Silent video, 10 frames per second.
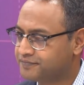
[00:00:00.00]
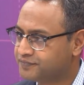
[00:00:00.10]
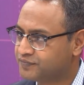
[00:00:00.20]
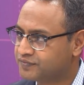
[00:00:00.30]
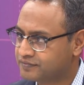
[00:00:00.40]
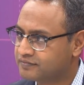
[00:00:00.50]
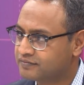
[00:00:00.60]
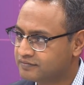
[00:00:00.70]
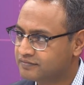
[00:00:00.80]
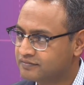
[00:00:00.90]
It is so, I
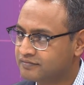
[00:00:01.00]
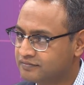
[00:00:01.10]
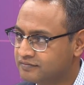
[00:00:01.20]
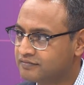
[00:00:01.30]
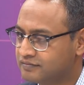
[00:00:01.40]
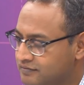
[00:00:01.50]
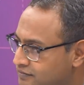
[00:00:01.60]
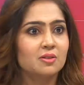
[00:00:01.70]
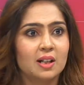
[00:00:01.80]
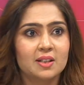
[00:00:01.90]
mean, the digital age and
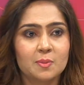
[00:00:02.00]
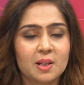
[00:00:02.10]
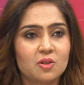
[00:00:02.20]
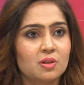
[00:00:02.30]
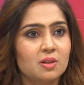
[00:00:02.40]
the transformation,